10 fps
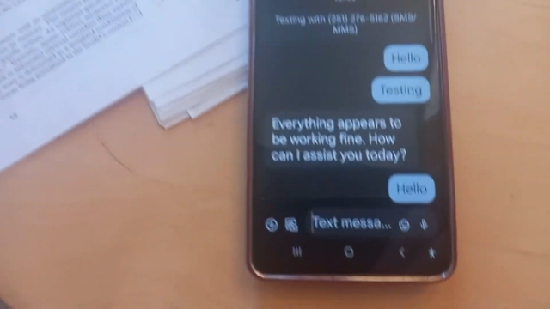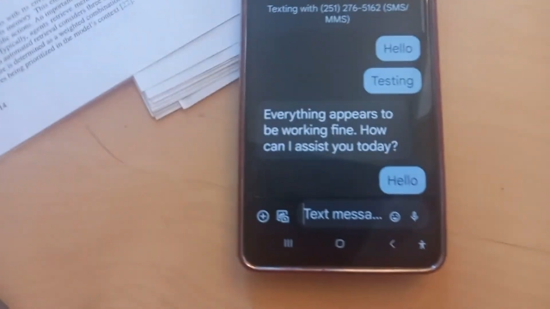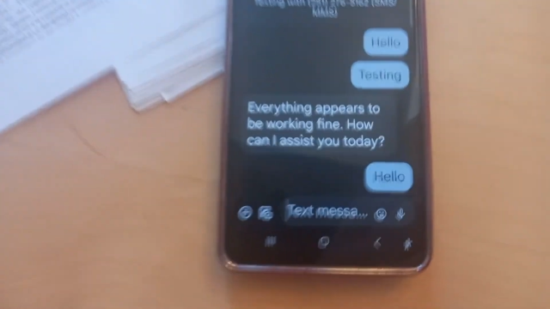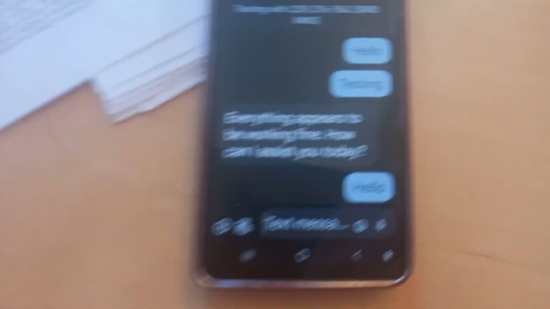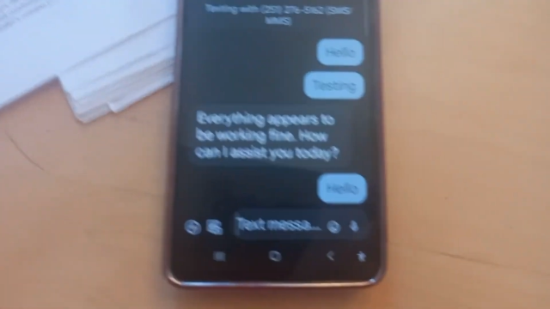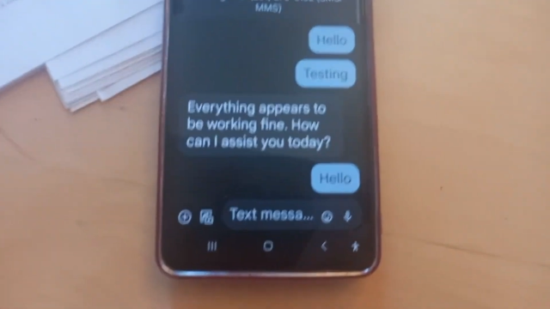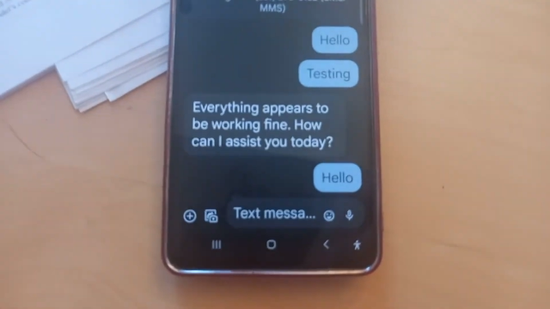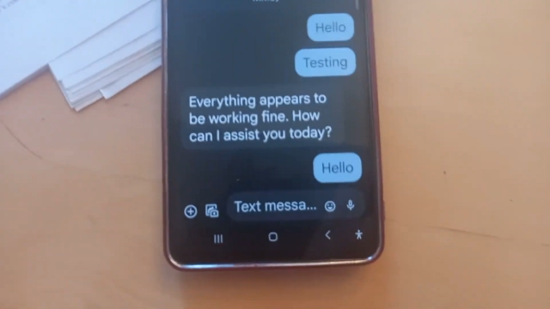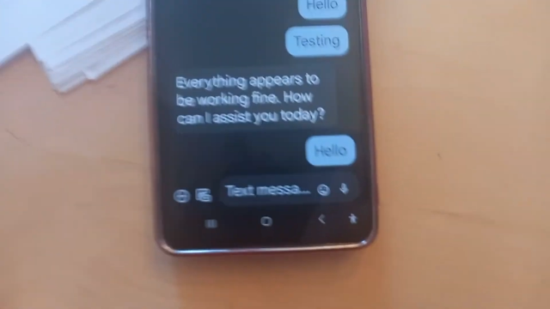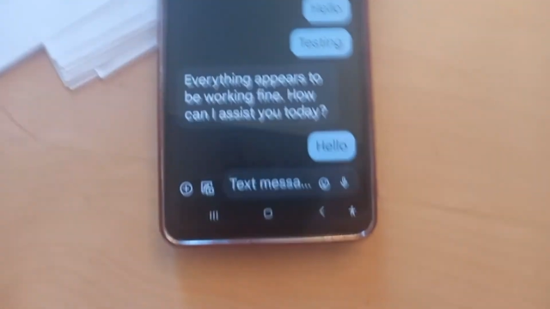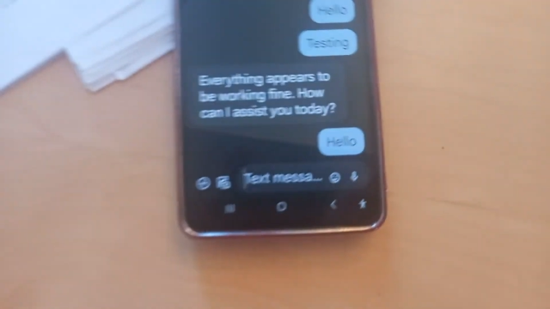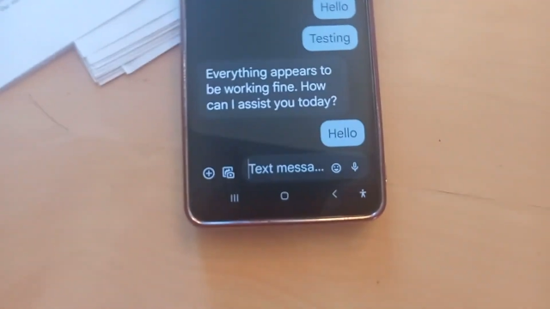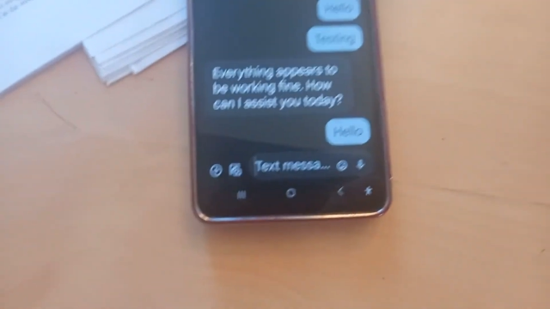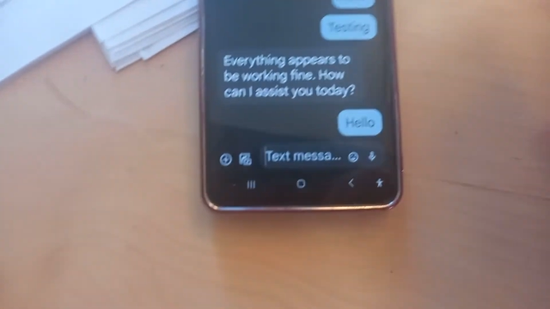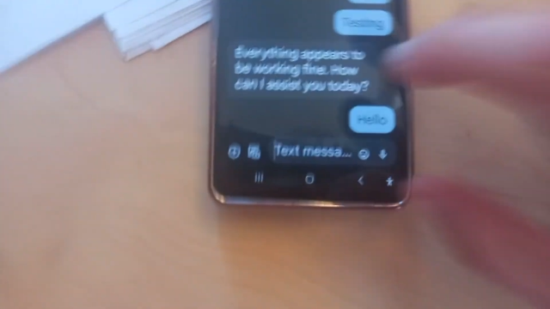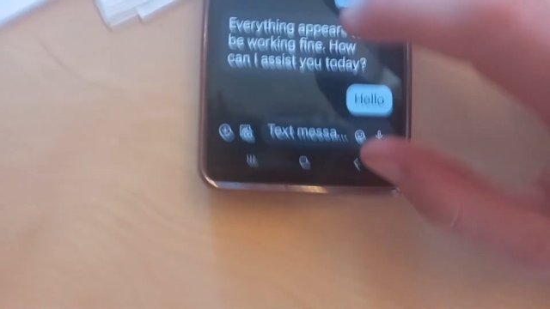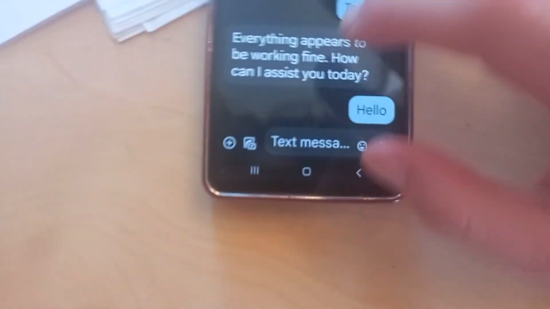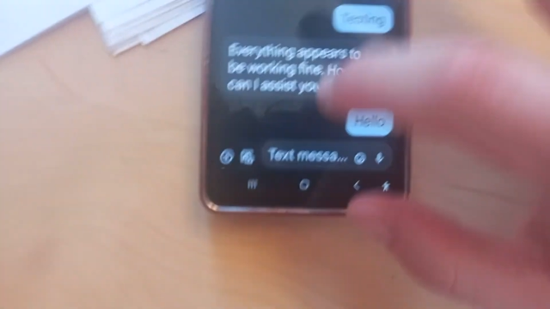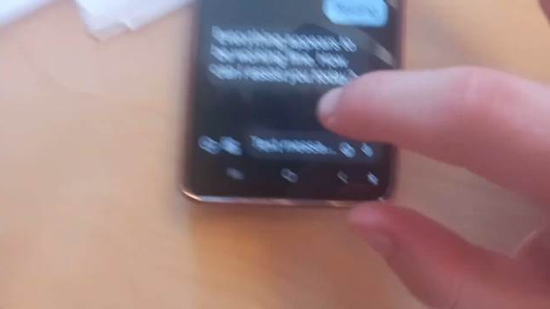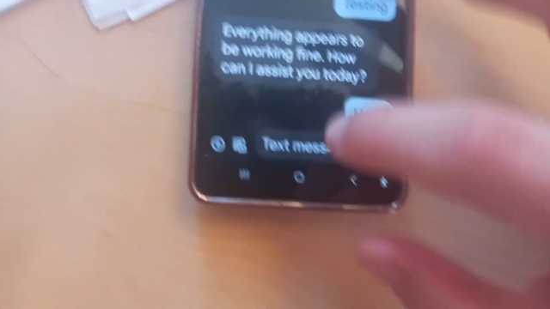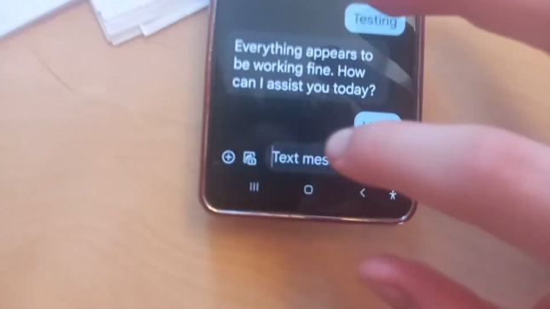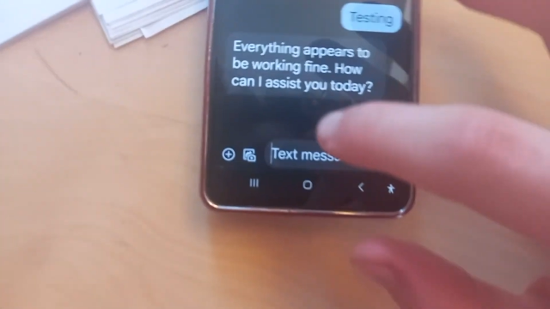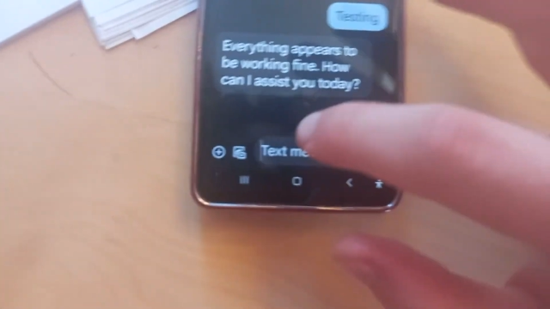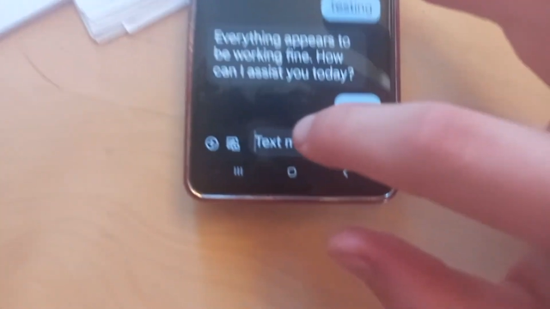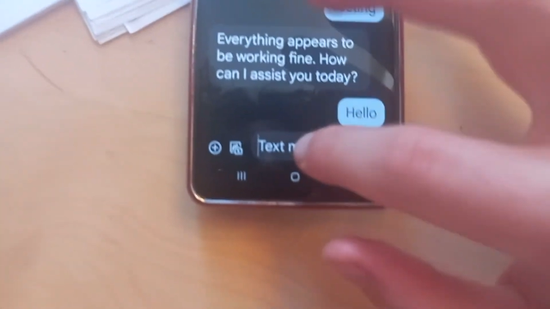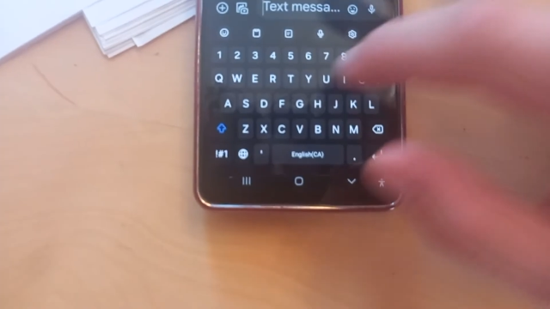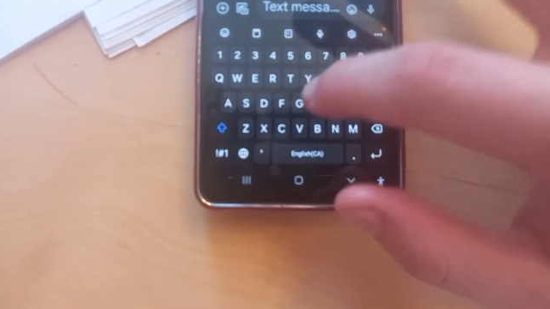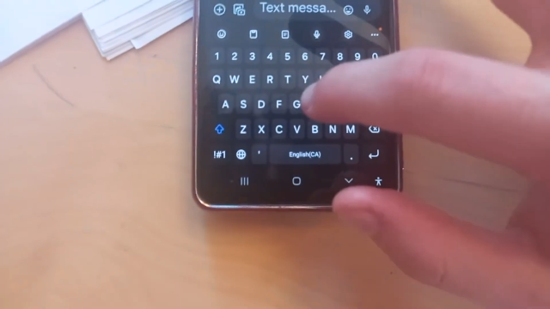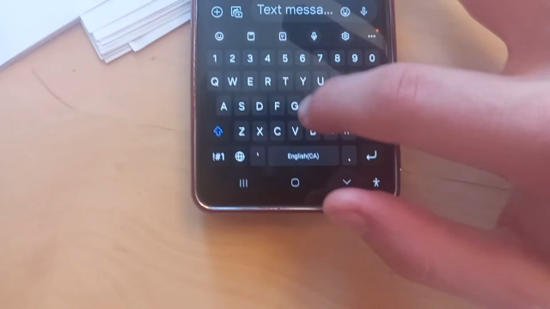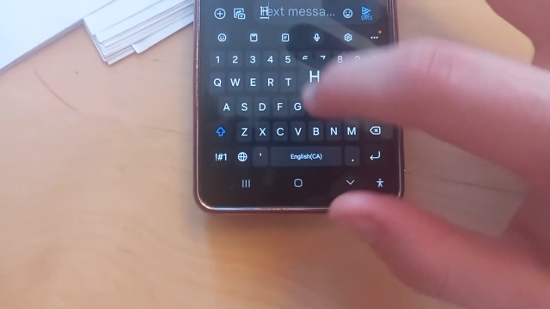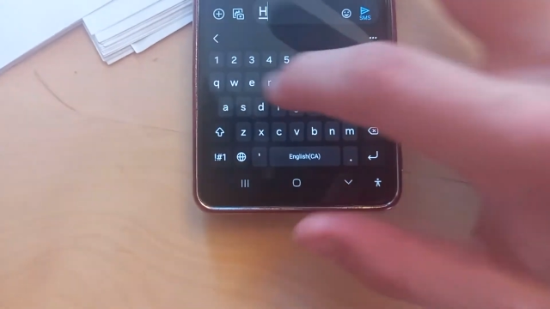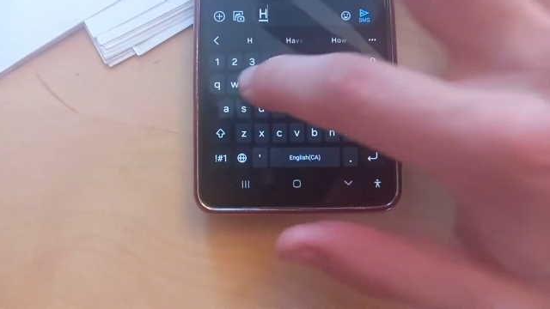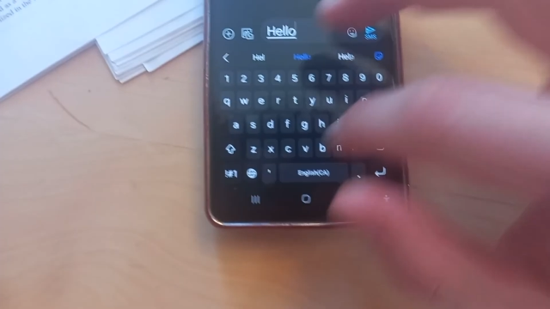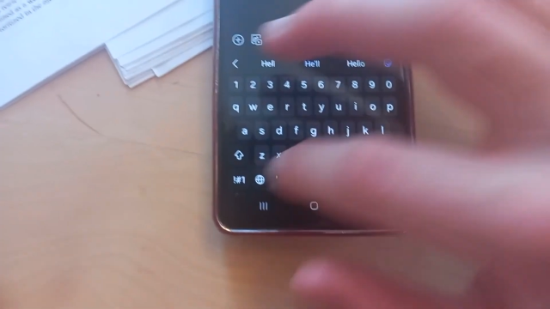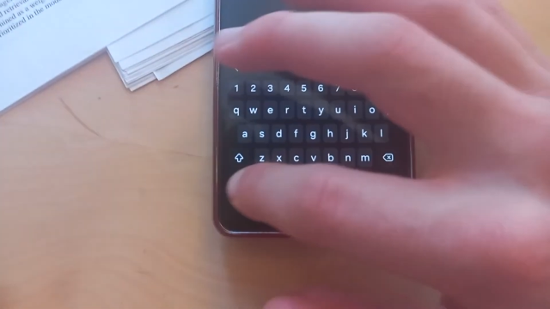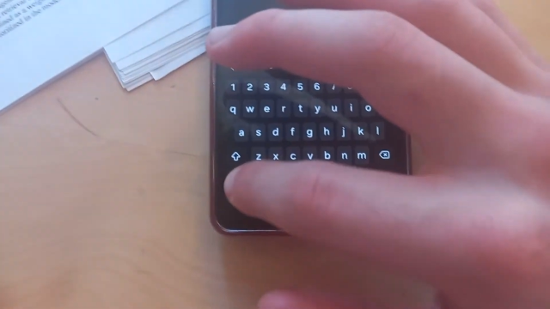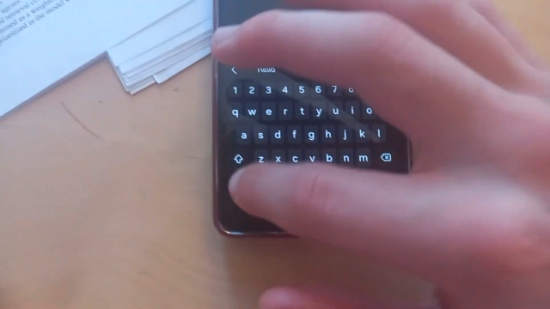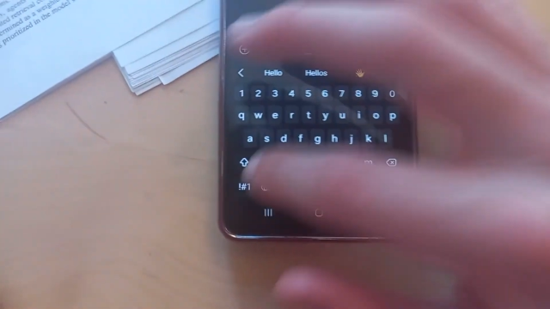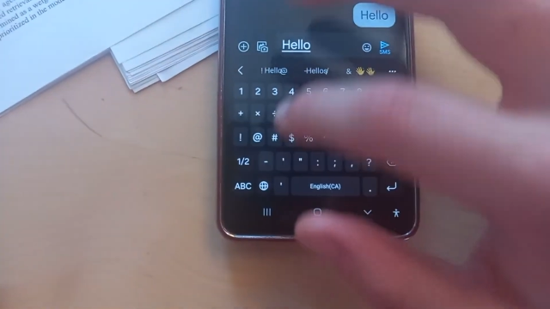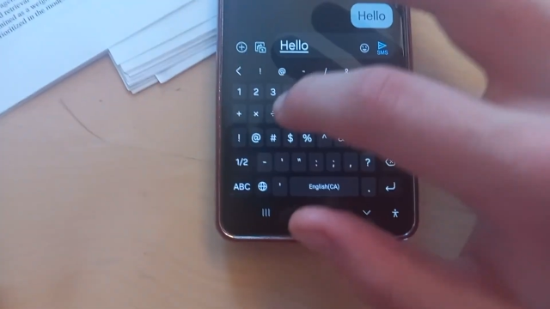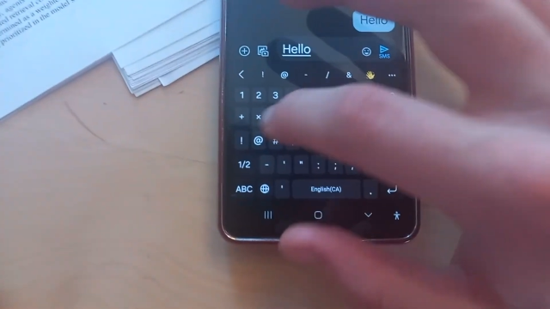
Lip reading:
Nobody's mouth can be seen.